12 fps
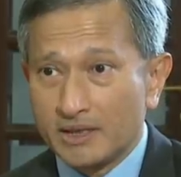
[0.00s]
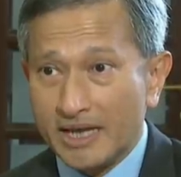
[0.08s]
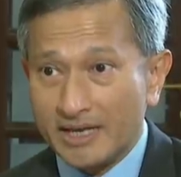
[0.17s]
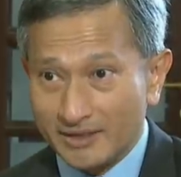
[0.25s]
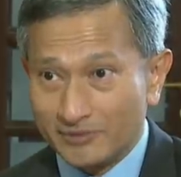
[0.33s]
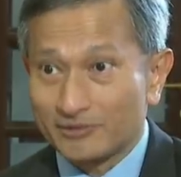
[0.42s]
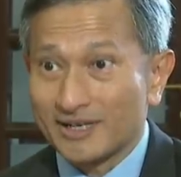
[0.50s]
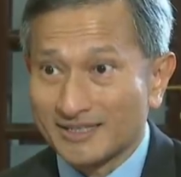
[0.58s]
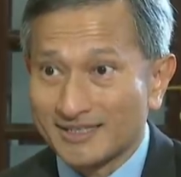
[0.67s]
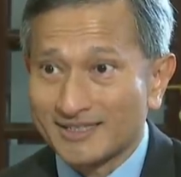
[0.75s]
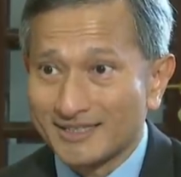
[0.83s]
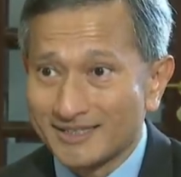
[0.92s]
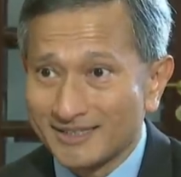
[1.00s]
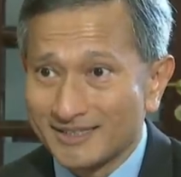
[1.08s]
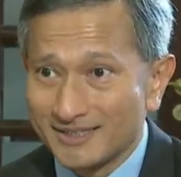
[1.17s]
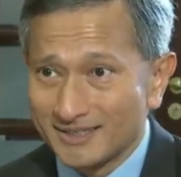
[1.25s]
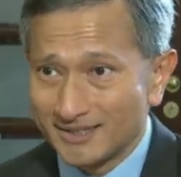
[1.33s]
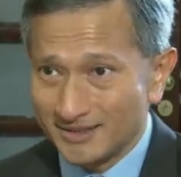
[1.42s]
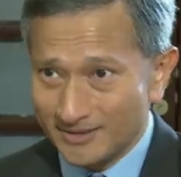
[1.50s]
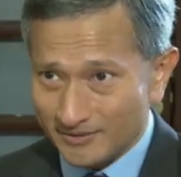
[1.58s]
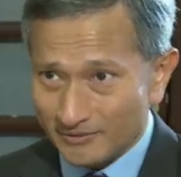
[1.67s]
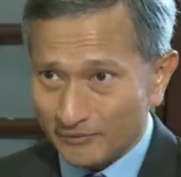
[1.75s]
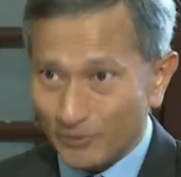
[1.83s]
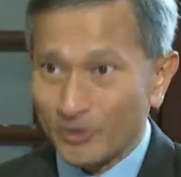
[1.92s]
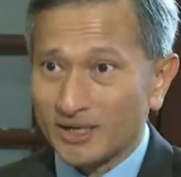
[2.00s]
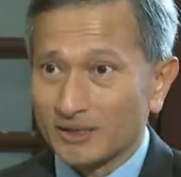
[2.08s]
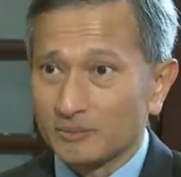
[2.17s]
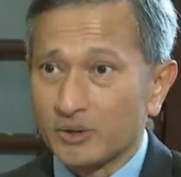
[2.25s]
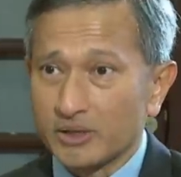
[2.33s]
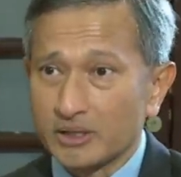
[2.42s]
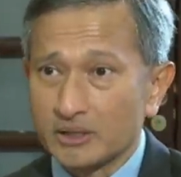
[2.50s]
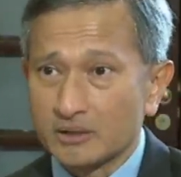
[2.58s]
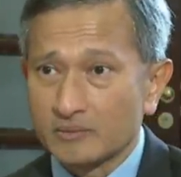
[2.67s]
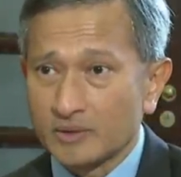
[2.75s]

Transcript: and a trusted focal point.